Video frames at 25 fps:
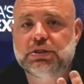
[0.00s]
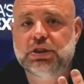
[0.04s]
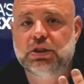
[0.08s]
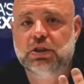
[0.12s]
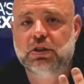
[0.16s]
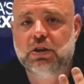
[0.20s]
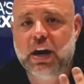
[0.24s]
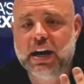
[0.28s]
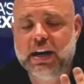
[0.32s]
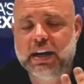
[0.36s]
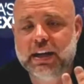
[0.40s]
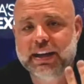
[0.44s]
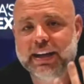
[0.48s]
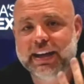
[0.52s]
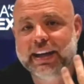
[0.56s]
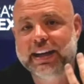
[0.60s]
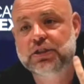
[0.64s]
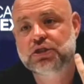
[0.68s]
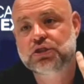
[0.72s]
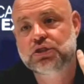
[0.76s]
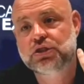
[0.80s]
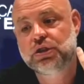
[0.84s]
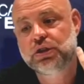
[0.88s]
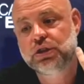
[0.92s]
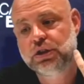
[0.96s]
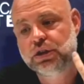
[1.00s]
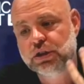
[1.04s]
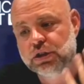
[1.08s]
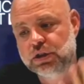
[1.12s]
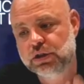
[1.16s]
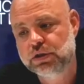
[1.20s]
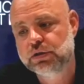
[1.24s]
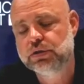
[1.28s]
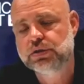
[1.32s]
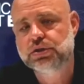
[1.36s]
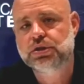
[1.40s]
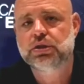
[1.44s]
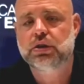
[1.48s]
your credit, is to
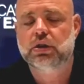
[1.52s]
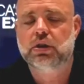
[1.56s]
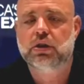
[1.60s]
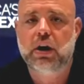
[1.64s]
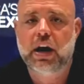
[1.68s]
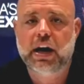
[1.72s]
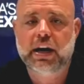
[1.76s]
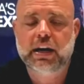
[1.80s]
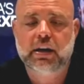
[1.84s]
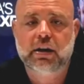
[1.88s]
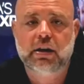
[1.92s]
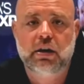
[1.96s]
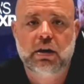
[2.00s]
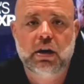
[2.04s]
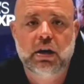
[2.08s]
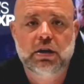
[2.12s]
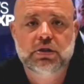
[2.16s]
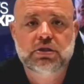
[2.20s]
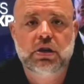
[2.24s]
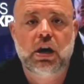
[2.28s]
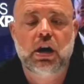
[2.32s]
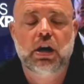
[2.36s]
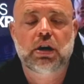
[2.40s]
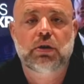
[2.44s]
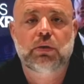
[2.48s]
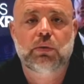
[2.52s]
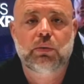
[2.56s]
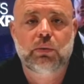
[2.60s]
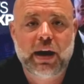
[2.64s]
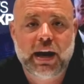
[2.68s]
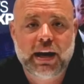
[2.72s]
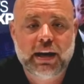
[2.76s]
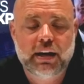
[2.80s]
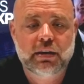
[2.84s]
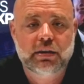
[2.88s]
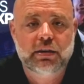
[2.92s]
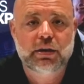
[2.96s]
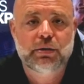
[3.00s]
use your credit cards on a
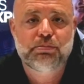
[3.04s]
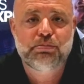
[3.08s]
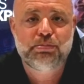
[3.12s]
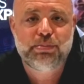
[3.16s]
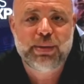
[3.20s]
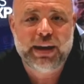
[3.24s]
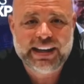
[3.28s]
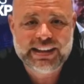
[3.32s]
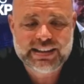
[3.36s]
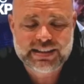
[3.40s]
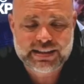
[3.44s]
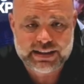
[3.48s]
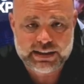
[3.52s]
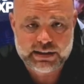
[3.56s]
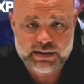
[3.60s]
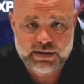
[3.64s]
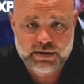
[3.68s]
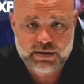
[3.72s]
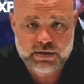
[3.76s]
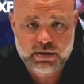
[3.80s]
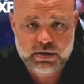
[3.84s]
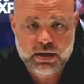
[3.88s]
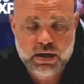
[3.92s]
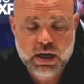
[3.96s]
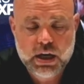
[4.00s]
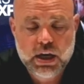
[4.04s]
regular basis